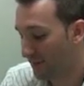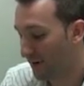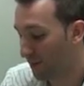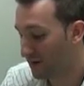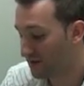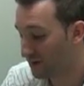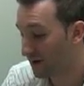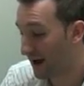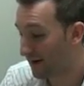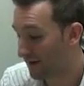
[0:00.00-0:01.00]
But we
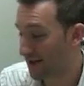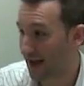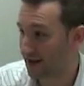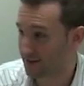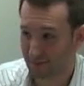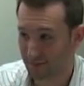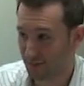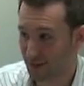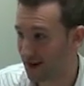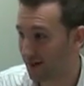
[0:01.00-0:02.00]
do have a catch.
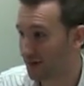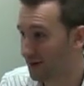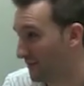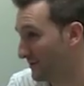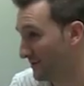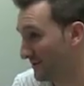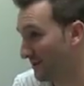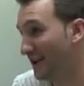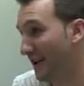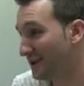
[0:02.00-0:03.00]
We cover you up to a
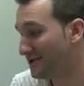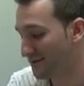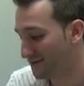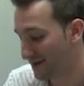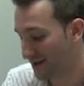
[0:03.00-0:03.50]
certain age.